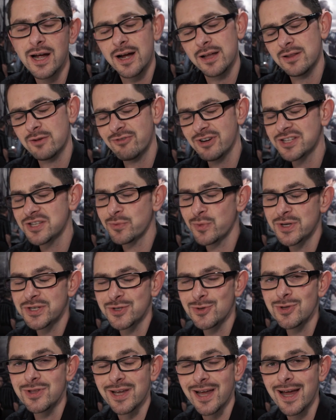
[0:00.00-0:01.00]
And the reason we
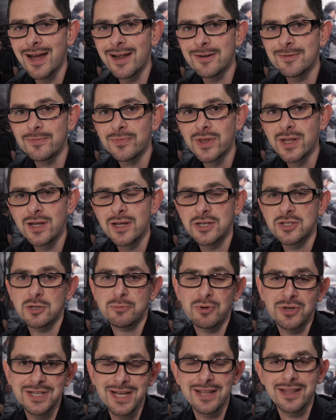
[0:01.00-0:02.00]
do that is to
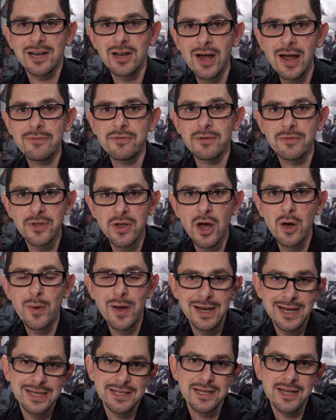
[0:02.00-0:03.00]
protect the life of the
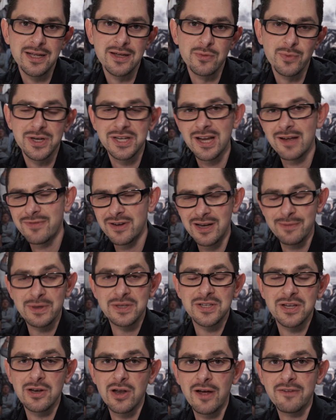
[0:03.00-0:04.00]
OLED, which have a
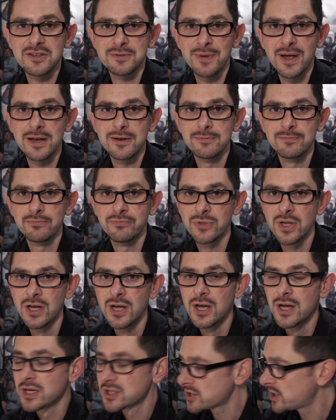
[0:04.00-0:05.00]
limited lifespan.
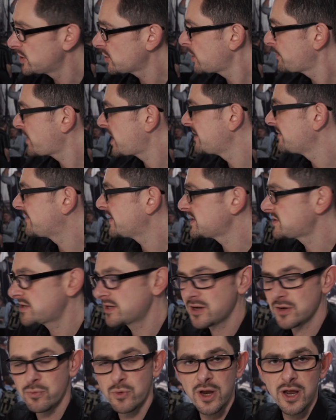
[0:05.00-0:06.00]
So you know, by
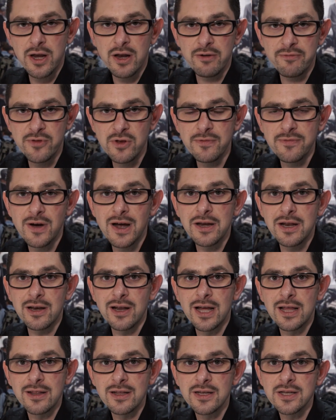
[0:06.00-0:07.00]
investing in a viewfinder
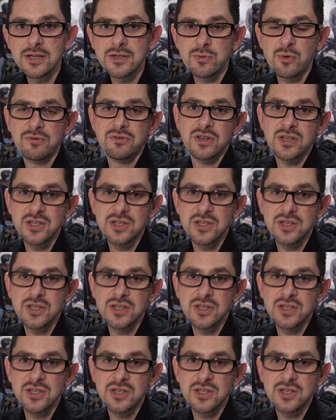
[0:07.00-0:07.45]
like this, we've